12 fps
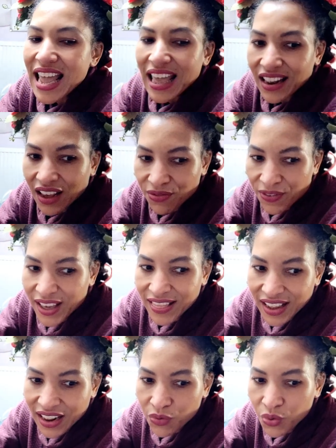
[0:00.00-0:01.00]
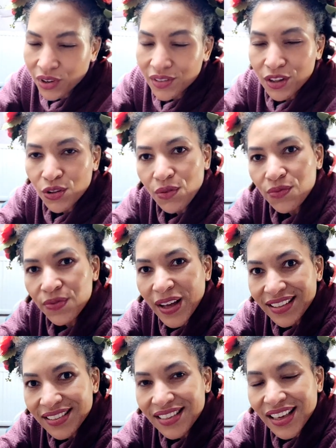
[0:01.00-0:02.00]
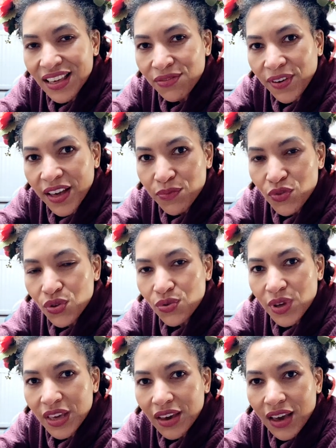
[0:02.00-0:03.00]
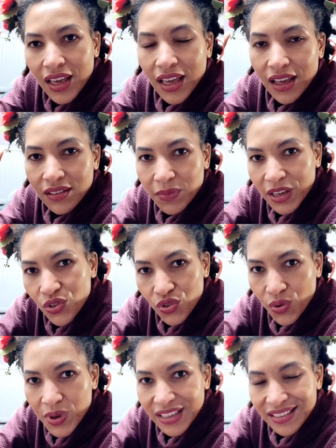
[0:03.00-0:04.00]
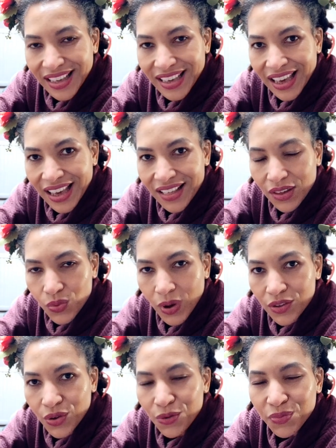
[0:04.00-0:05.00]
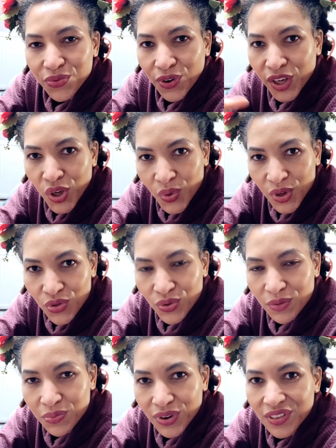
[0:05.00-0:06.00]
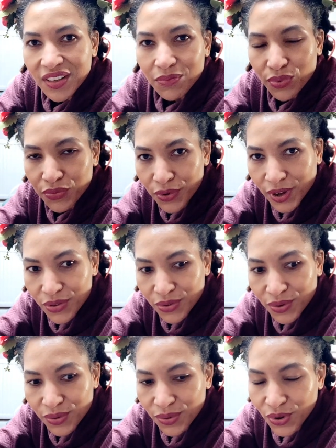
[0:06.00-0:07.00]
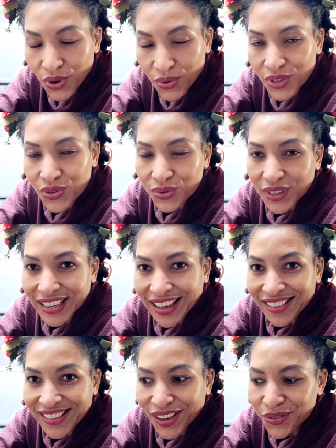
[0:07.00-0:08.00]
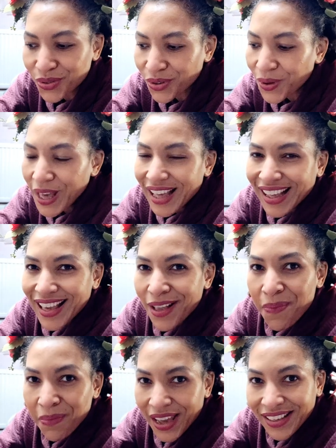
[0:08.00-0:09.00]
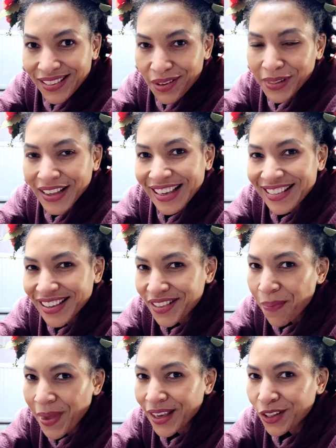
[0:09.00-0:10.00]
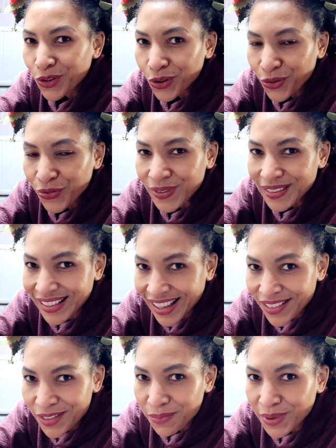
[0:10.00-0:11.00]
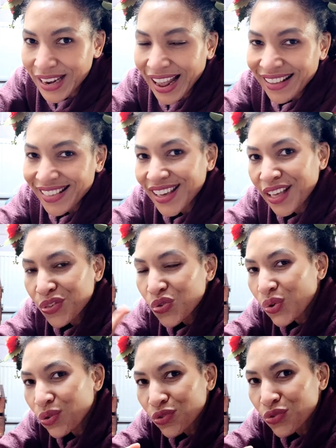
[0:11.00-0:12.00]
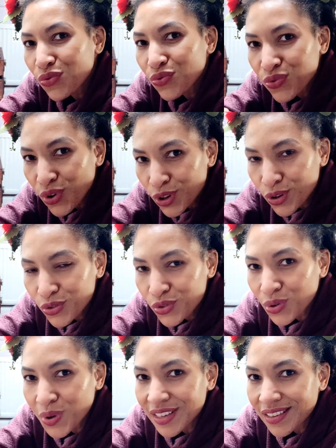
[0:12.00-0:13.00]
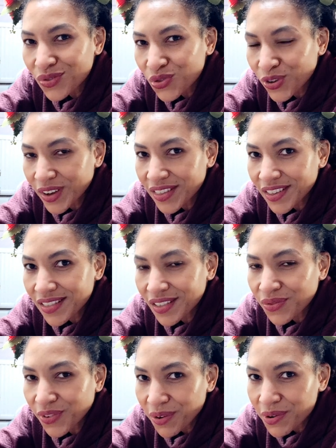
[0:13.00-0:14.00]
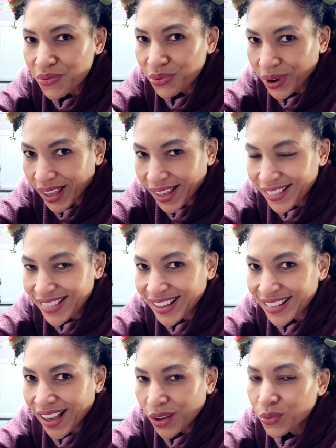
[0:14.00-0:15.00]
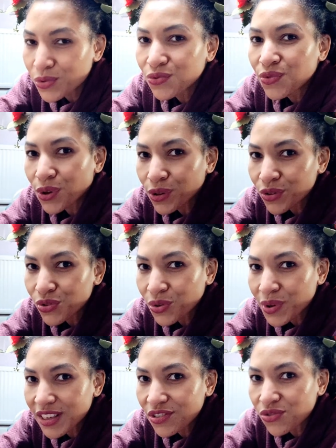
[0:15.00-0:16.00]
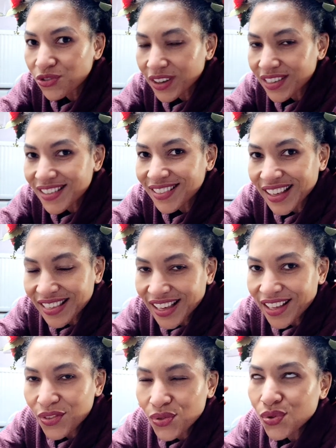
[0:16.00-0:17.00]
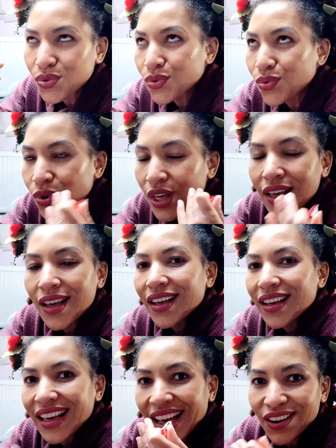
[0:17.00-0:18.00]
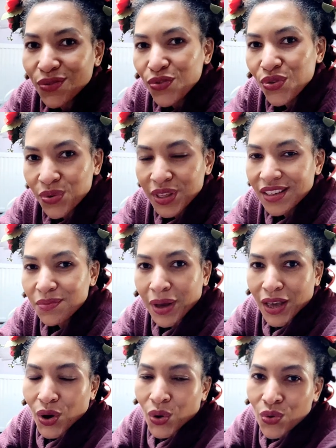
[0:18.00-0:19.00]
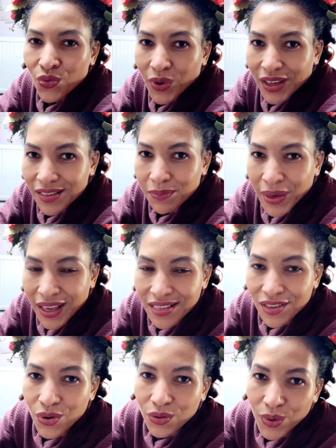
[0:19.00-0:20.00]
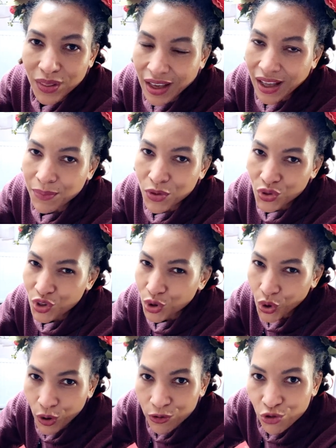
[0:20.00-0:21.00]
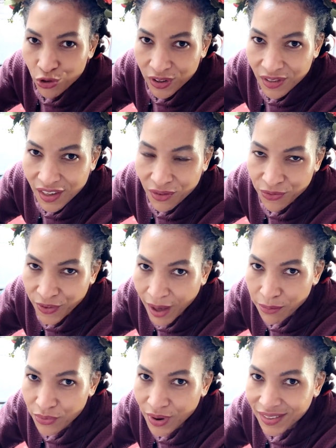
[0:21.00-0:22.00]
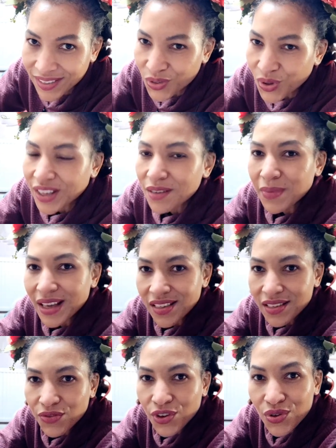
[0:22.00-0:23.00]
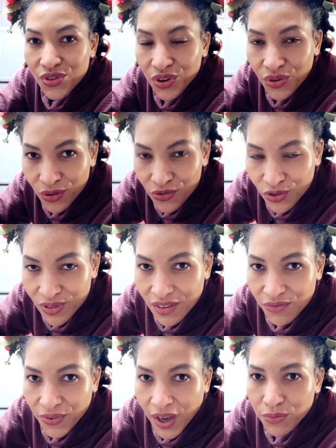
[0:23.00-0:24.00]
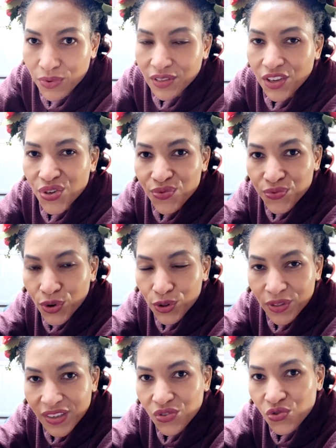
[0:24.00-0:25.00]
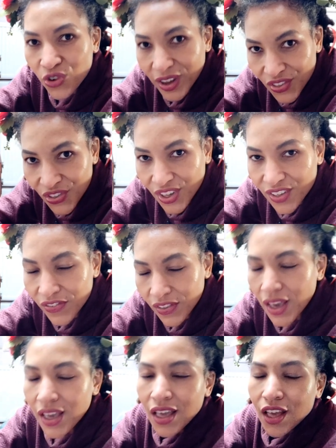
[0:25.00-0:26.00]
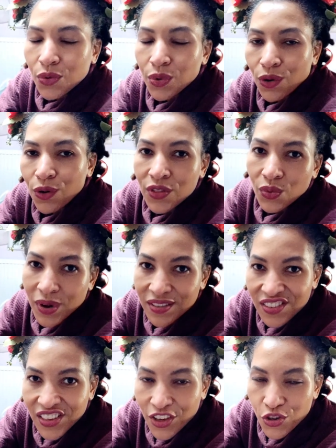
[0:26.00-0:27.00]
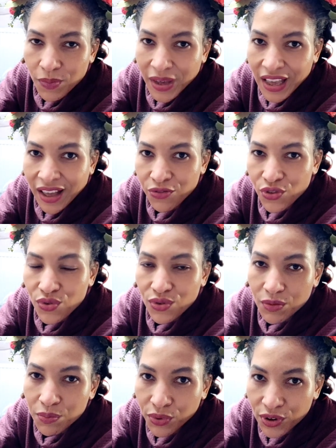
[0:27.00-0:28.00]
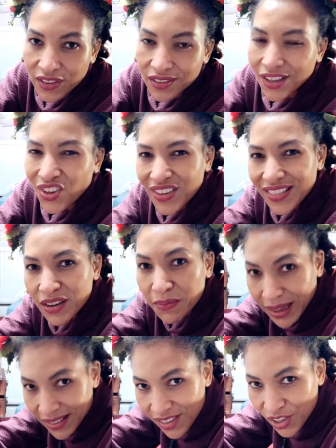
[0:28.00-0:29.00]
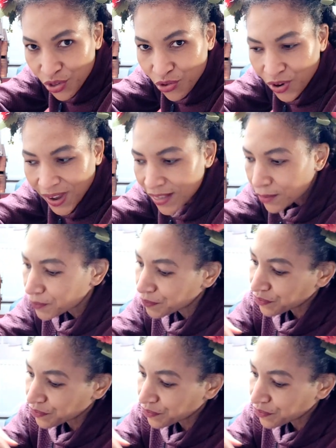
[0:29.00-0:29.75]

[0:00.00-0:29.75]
And I find that it works a lot faster if I'm doing as much sewing as I can in one go before I go and do the pressing, before I do go and do the cutting out. So it may seem like it doesn't make a lot of sense, but I tend not to follow sewing instructions. It's very rare that I will follow sewing instructions. I tend to kind of do it in my own way depending on whether I'm using contrasting fabrics. As you can imagine, if you're using contrasting fabrics and you follow the instructions, well, on the one stage, you might have to do the bodice and you need the mustard thread.